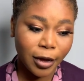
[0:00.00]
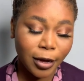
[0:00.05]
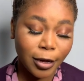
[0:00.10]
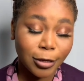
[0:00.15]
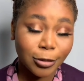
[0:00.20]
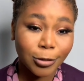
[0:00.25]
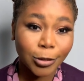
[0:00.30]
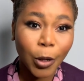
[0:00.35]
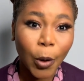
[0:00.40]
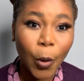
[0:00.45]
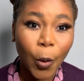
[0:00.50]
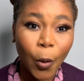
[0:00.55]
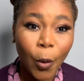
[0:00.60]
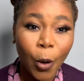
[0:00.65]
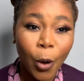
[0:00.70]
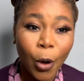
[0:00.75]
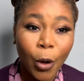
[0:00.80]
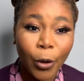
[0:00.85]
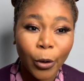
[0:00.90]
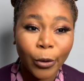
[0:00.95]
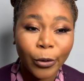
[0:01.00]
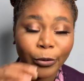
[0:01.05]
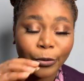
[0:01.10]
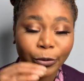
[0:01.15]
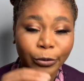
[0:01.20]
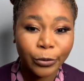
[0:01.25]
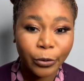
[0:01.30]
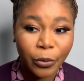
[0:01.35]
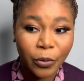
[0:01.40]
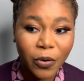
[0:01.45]
So
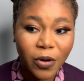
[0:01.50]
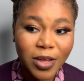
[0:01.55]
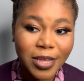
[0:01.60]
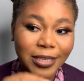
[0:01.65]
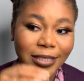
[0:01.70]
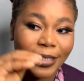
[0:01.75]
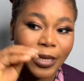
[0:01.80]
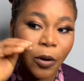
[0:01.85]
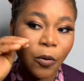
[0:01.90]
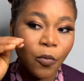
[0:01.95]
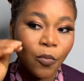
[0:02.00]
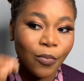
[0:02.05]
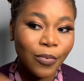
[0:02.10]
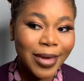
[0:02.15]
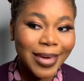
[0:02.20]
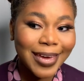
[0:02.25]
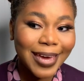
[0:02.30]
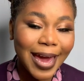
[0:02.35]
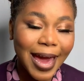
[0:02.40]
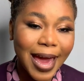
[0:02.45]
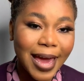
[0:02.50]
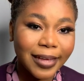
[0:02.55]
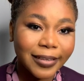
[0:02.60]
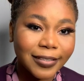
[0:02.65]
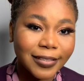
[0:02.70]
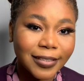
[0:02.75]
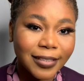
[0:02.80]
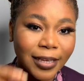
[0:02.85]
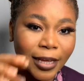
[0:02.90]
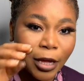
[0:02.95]
those
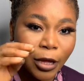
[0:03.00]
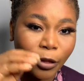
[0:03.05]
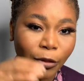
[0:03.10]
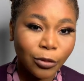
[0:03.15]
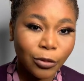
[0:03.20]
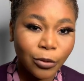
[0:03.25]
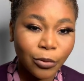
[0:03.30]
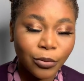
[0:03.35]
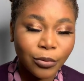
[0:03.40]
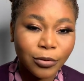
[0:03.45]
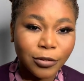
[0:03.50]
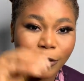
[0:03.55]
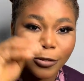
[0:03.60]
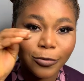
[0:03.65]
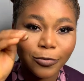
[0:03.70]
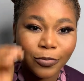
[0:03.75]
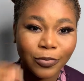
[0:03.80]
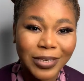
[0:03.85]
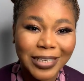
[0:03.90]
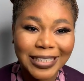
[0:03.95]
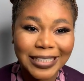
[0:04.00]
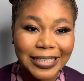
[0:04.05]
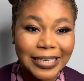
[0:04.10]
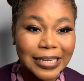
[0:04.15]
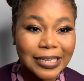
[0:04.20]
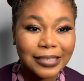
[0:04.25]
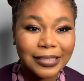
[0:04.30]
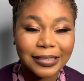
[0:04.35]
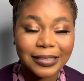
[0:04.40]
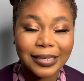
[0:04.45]
weekends, those
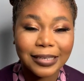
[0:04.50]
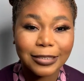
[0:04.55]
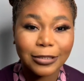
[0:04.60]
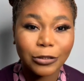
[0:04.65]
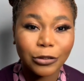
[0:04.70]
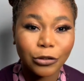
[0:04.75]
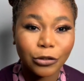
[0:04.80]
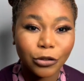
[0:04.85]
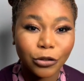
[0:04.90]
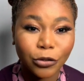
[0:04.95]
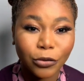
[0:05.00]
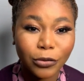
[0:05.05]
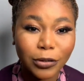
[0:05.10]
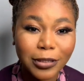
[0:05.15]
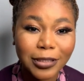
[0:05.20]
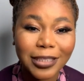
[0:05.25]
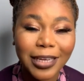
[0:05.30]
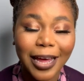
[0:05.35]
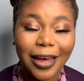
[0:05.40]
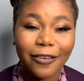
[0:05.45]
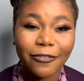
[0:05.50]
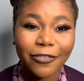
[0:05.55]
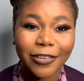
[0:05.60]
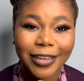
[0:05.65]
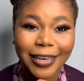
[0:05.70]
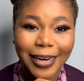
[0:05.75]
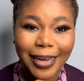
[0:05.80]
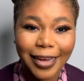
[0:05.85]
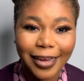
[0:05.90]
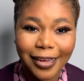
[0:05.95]
weekdays that you don't have
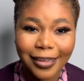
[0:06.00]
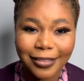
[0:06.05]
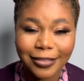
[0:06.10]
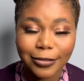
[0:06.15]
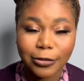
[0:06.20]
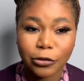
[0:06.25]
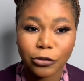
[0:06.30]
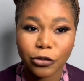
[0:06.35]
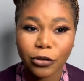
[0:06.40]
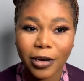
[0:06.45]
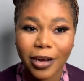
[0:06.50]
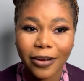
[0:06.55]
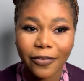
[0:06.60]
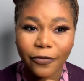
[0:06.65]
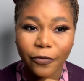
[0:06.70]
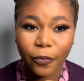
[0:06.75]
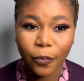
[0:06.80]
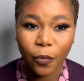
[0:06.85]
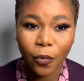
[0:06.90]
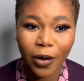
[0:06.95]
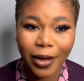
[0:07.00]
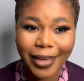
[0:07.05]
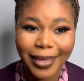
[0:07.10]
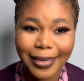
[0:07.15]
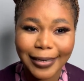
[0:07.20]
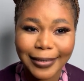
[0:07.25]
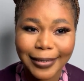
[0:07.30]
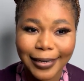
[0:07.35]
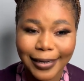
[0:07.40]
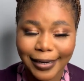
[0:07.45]
clients, you don't have
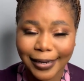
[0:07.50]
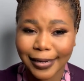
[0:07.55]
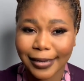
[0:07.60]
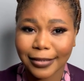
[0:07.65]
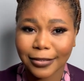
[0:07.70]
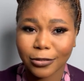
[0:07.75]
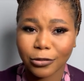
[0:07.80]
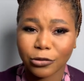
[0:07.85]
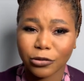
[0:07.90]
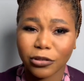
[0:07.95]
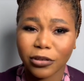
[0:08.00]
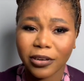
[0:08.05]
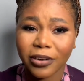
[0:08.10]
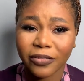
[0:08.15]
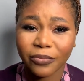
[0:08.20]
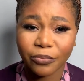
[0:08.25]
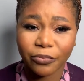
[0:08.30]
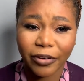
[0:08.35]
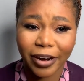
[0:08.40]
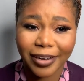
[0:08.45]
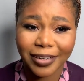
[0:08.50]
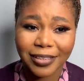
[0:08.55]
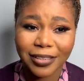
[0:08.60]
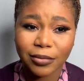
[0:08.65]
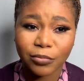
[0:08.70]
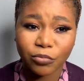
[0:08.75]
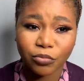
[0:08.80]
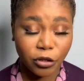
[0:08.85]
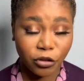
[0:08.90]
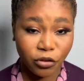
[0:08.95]
working clients, you don't have bright
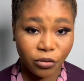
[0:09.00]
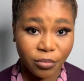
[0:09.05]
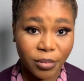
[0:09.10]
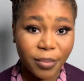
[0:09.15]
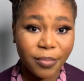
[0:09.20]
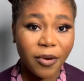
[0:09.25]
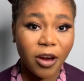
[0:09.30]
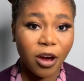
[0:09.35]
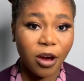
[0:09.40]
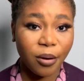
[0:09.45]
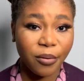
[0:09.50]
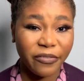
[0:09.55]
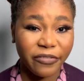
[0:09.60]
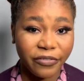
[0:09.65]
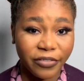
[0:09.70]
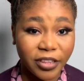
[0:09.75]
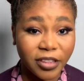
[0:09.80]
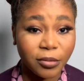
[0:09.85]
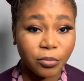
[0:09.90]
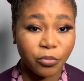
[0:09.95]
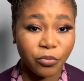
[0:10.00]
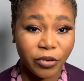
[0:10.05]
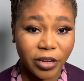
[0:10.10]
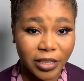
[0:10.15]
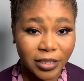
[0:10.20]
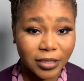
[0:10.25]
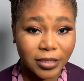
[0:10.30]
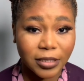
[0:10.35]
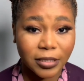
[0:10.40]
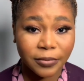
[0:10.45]
up, you remember our fifth
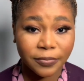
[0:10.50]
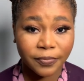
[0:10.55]
point,